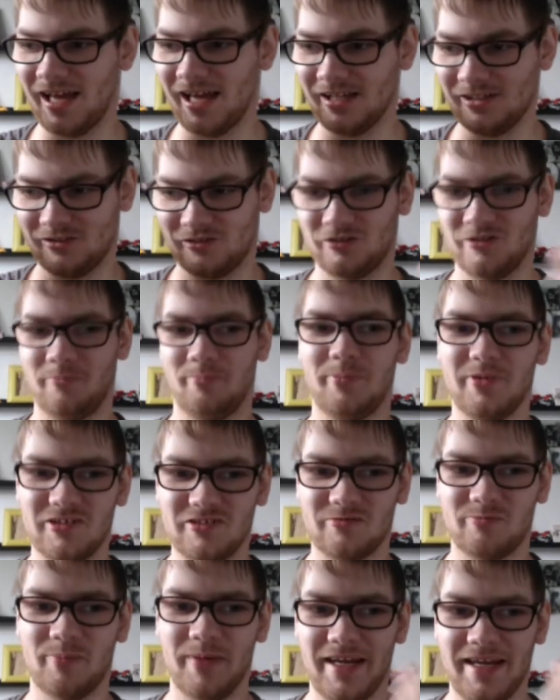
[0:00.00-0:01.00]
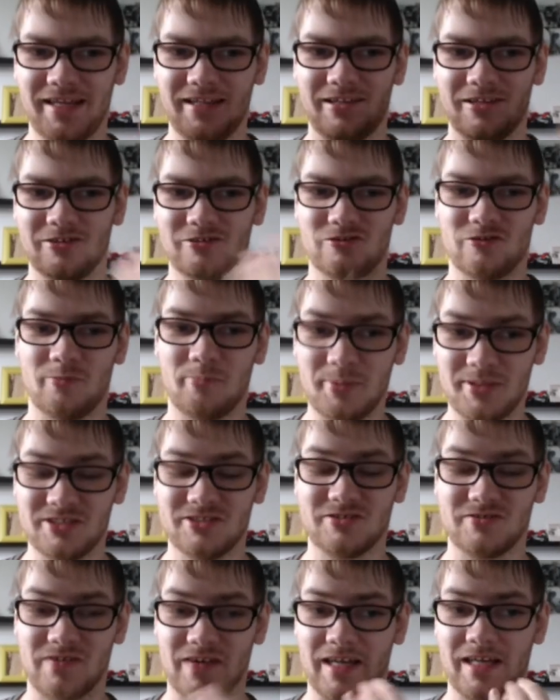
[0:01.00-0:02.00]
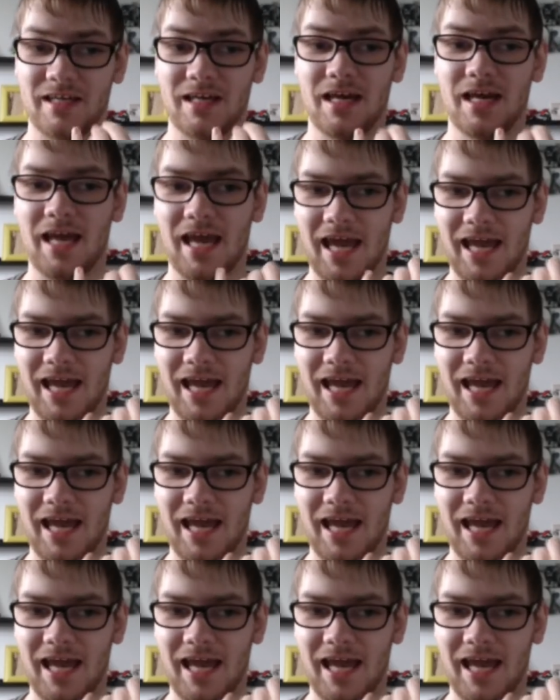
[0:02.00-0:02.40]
has super speed, super strength,